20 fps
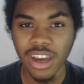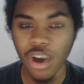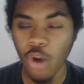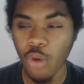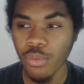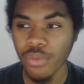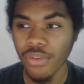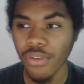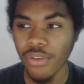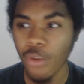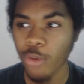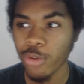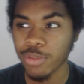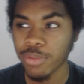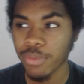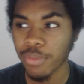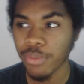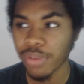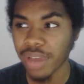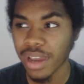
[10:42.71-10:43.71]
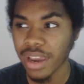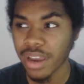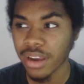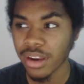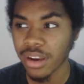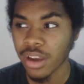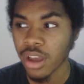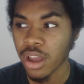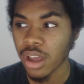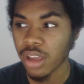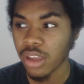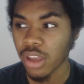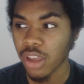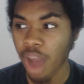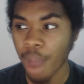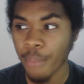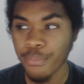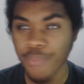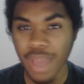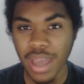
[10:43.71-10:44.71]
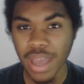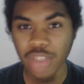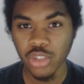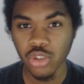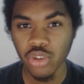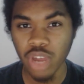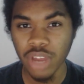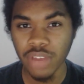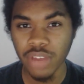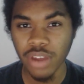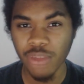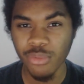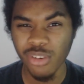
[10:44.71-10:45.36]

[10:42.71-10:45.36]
At home, we've always been playing, you know, our best strength.